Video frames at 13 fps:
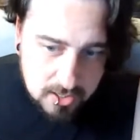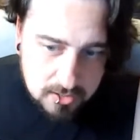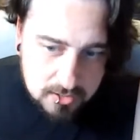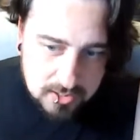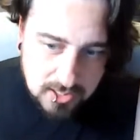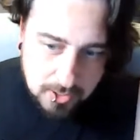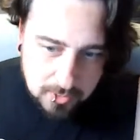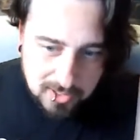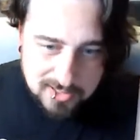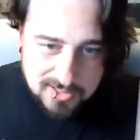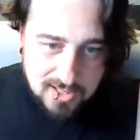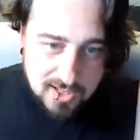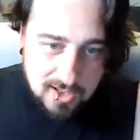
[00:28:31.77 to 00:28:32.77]
So then I
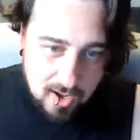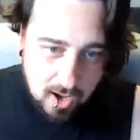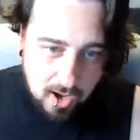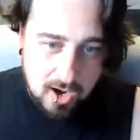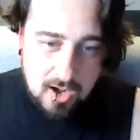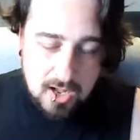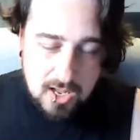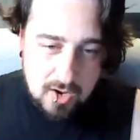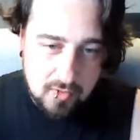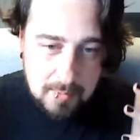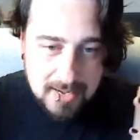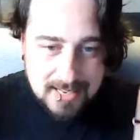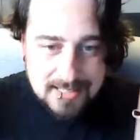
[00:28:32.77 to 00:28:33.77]
realized, oh, if
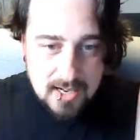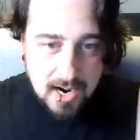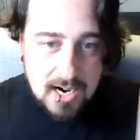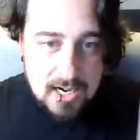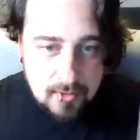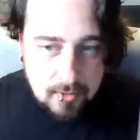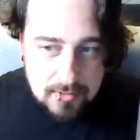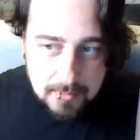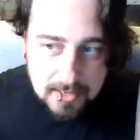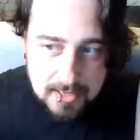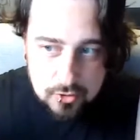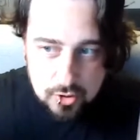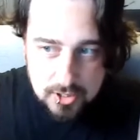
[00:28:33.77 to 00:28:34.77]
I make a diary of every time I
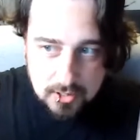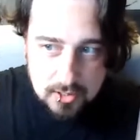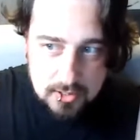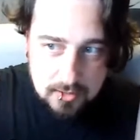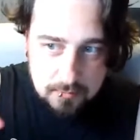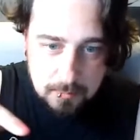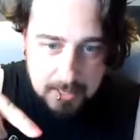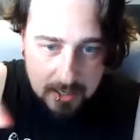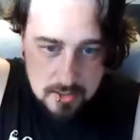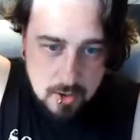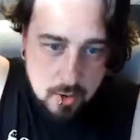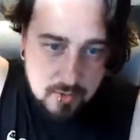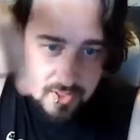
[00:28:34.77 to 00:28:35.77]
get triggered and make a
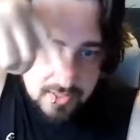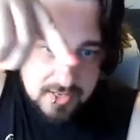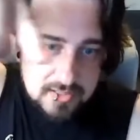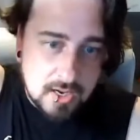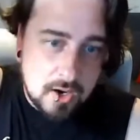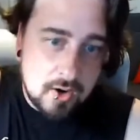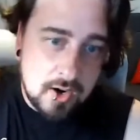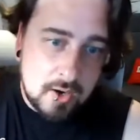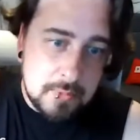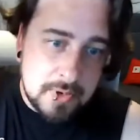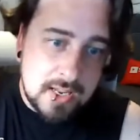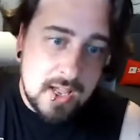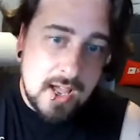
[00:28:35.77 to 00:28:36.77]
note of the things that are around
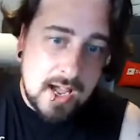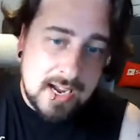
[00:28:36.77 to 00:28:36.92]
me,